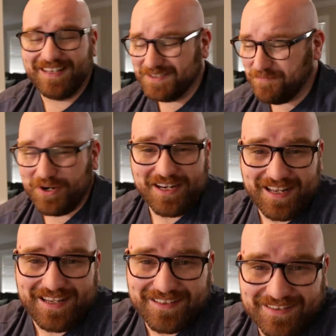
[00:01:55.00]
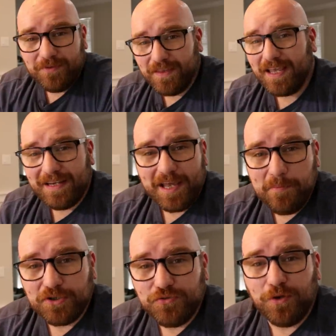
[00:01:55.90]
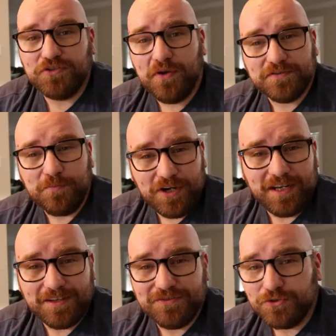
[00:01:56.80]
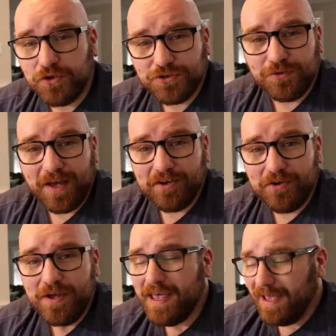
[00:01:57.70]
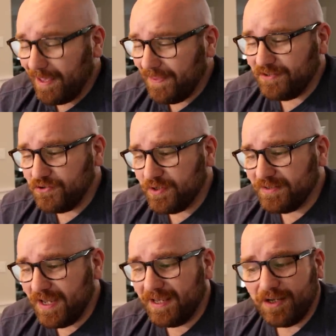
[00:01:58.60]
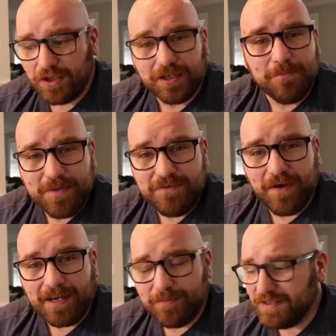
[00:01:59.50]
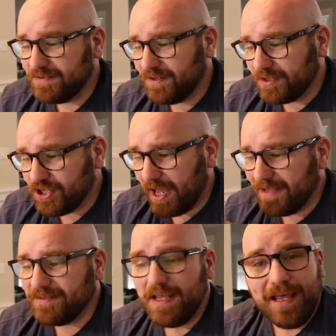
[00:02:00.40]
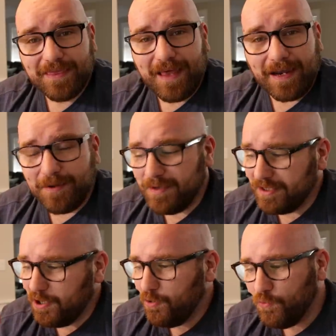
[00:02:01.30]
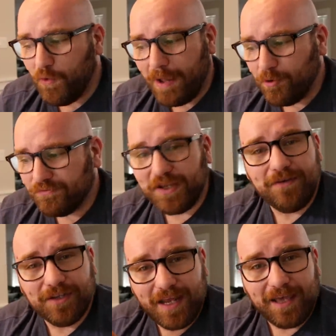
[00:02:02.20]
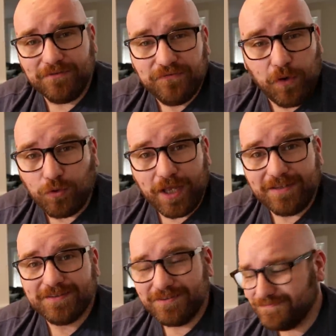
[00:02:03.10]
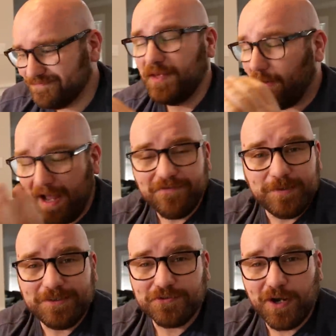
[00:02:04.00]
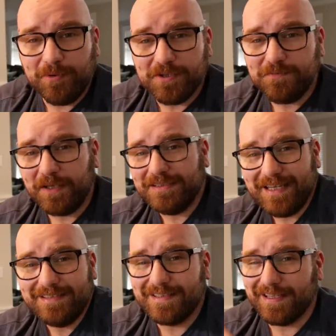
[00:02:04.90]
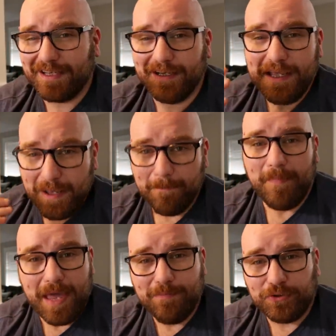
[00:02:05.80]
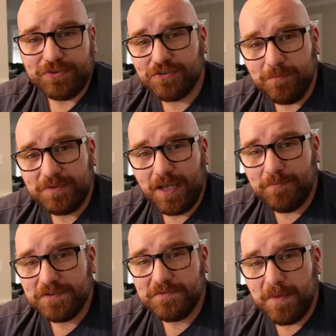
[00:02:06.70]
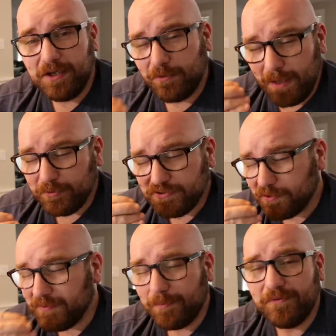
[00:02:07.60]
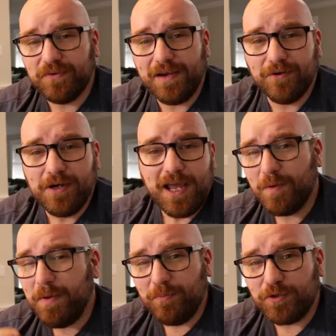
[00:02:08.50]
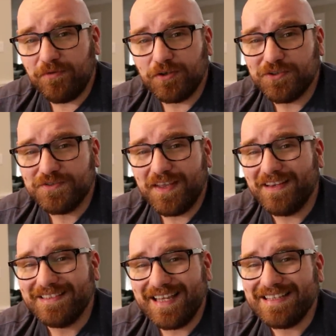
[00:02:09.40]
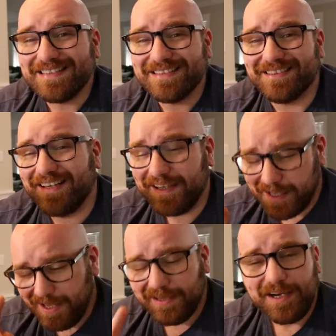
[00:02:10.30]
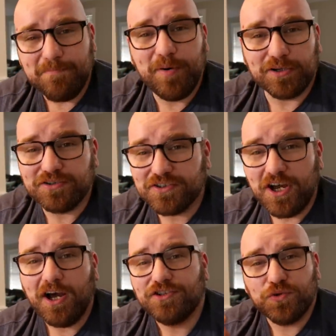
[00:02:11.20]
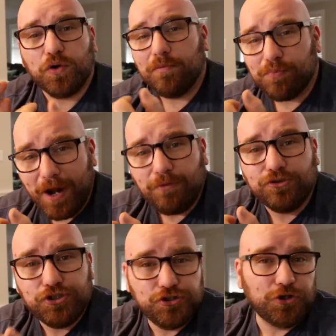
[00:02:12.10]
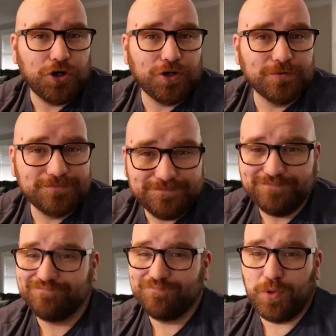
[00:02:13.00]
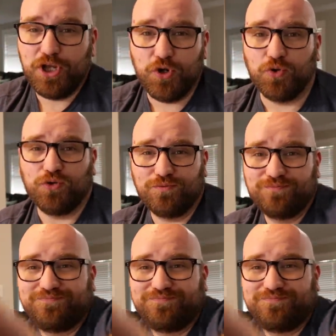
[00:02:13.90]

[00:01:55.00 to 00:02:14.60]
That's pretty neat. The candy cap mushroom also has a pretty nice nutritional value, and they do contain a lot of B vitamins such as thiamine, riboflavin, and folate. Now, I've been describing the smell and taste as like a maple syrup type of smell, maple syrup type of flavor, but people have also said that it tastes like, like a butterscotch or a brown sugar. Pretty cool.